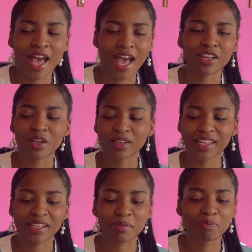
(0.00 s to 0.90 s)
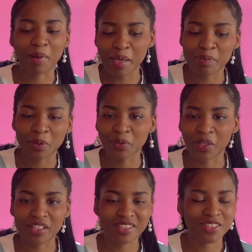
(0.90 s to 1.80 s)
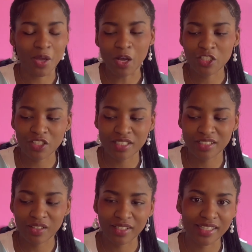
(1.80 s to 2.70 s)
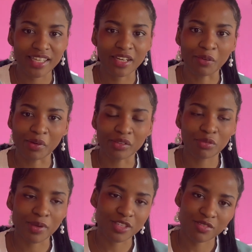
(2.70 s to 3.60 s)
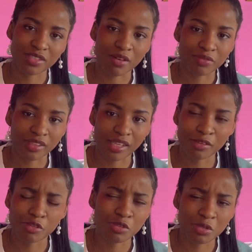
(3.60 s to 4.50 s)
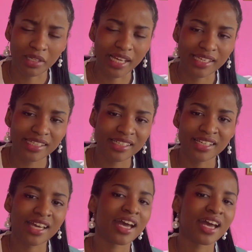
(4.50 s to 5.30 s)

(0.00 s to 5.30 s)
and not like Bible, not as doctrine, and not like getting rid of a bunch of stuff that they used to like.